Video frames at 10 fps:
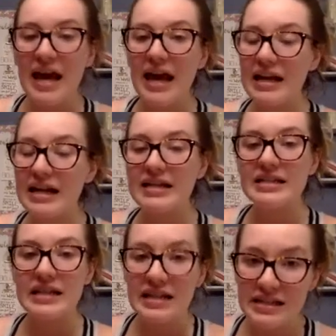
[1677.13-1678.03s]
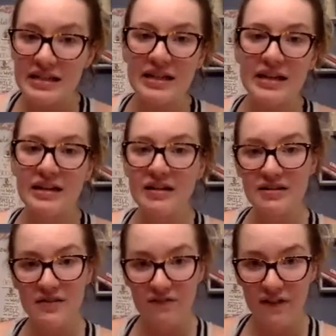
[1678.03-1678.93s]
And it is easy and it
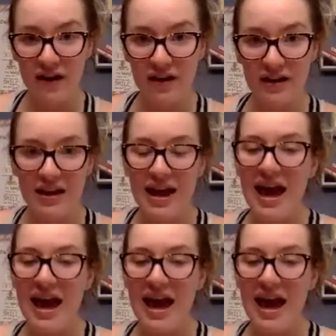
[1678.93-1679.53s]
is fun.